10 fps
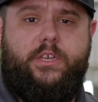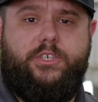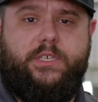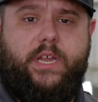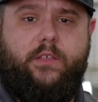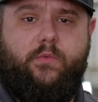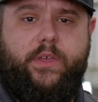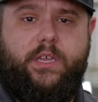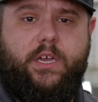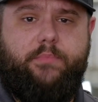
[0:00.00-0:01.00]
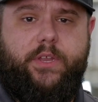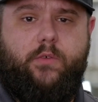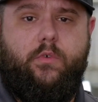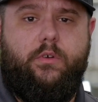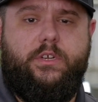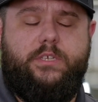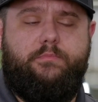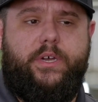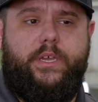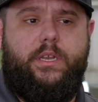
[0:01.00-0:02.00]
It's just kind of the way the company works.
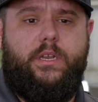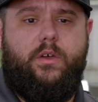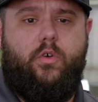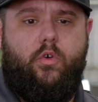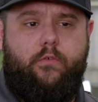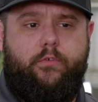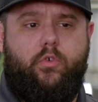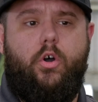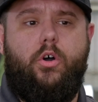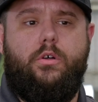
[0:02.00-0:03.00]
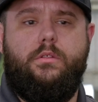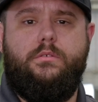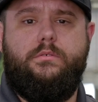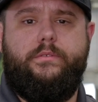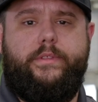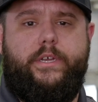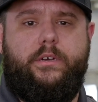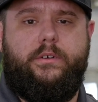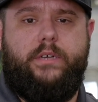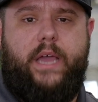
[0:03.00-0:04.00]
But overall,
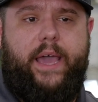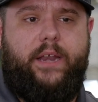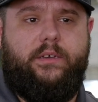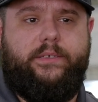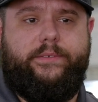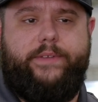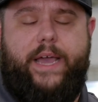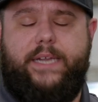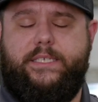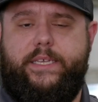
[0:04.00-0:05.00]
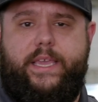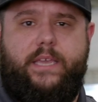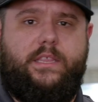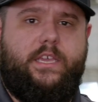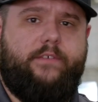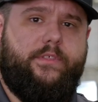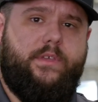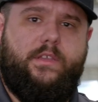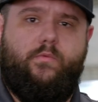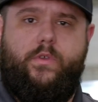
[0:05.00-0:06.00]
I honestly can't think of a
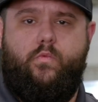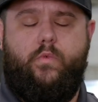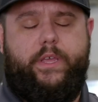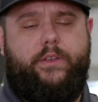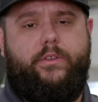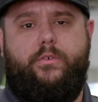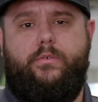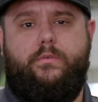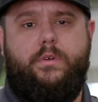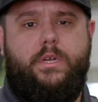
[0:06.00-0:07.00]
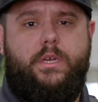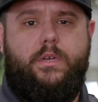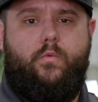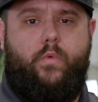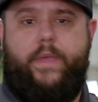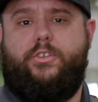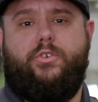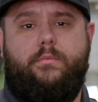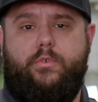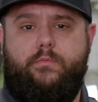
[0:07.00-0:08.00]
thing that we wouldn't do with
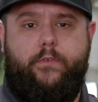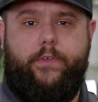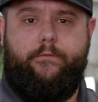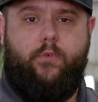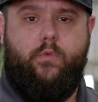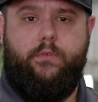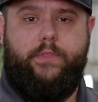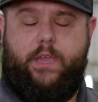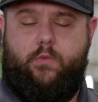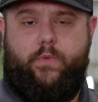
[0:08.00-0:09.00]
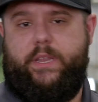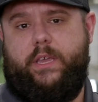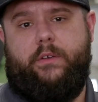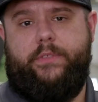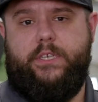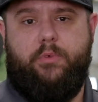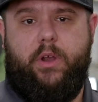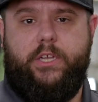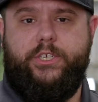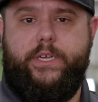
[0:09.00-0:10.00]
Trimble moving forward that we did on this
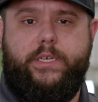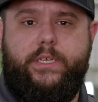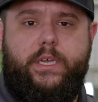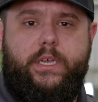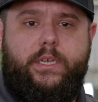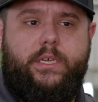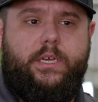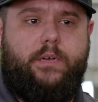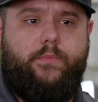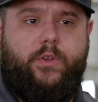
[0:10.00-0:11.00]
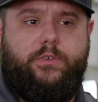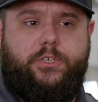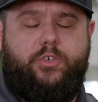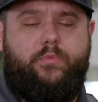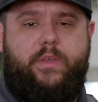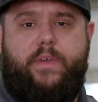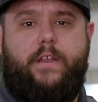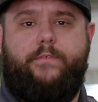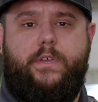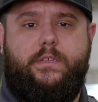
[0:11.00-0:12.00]
project. There were just so many
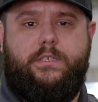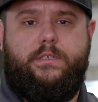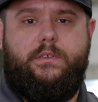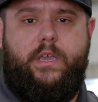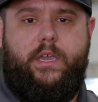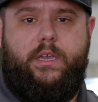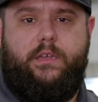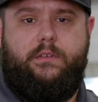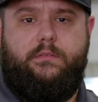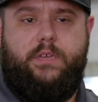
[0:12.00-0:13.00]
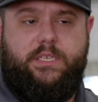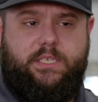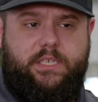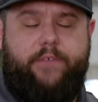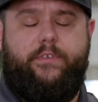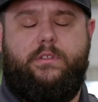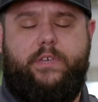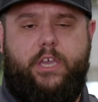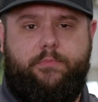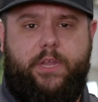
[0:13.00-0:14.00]
benefits, and it's
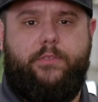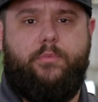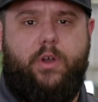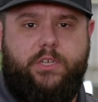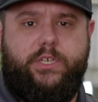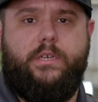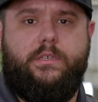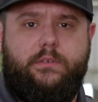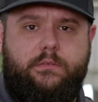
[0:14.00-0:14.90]
definitely helped out the project.